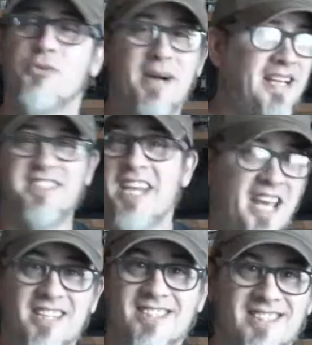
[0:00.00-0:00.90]
my
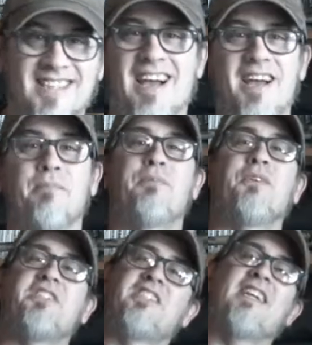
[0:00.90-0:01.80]
channel. I
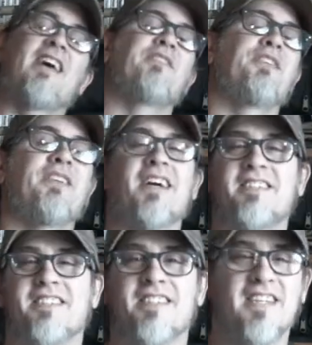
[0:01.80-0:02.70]
appreciate having you
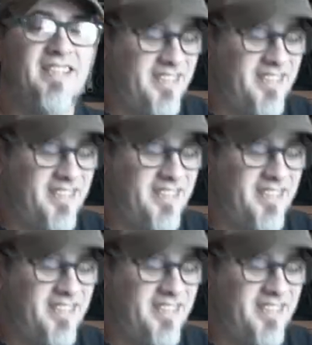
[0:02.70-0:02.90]
guys here. It